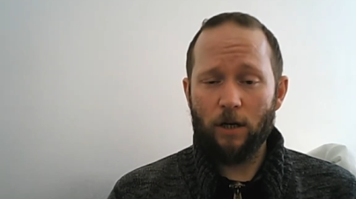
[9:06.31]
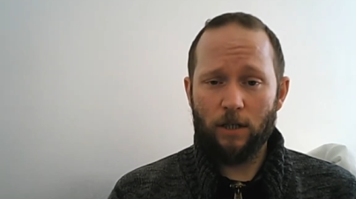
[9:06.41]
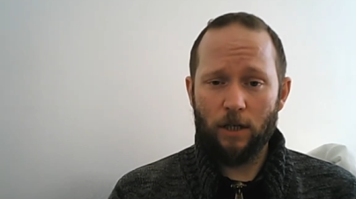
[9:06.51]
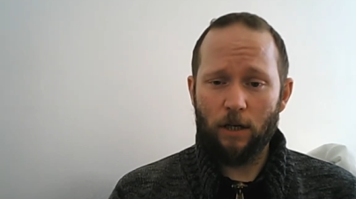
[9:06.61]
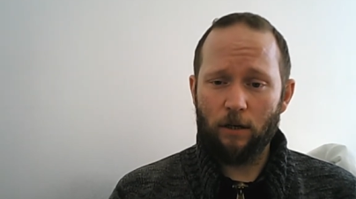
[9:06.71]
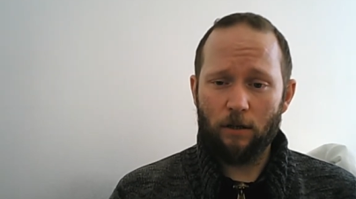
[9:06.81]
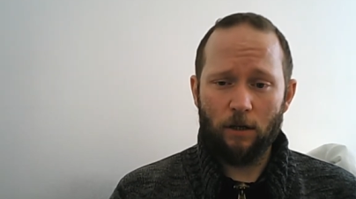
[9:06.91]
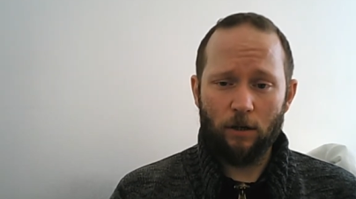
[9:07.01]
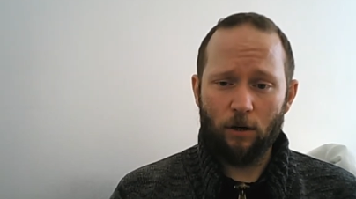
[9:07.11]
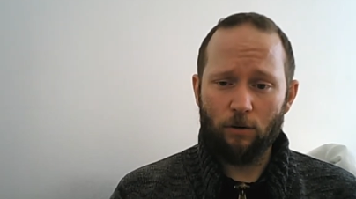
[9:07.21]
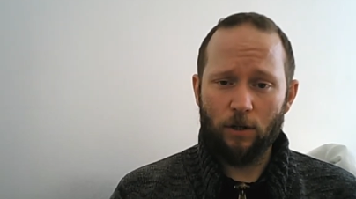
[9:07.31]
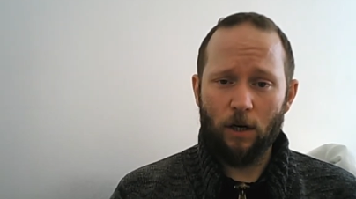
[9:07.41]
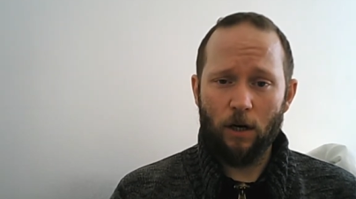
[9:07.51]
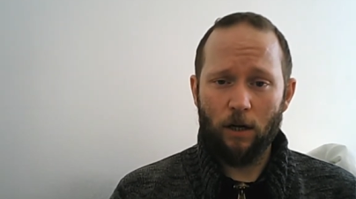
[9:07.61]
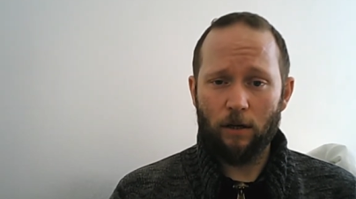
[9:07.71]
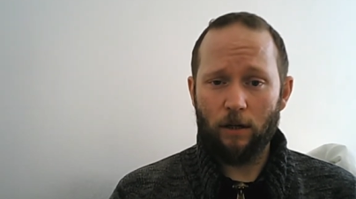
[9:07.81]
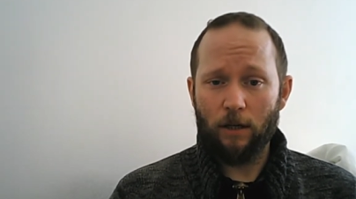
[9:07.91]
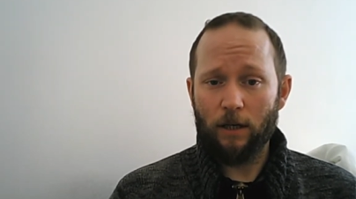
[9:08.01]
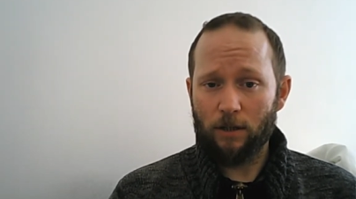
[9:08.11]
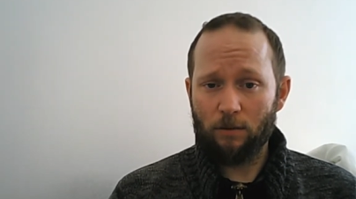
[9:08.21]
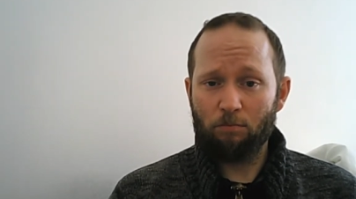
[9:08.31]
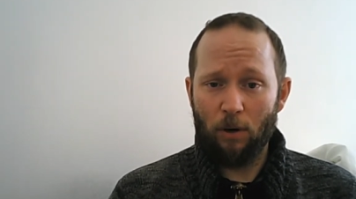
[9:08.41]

as it, it goes on, and yes,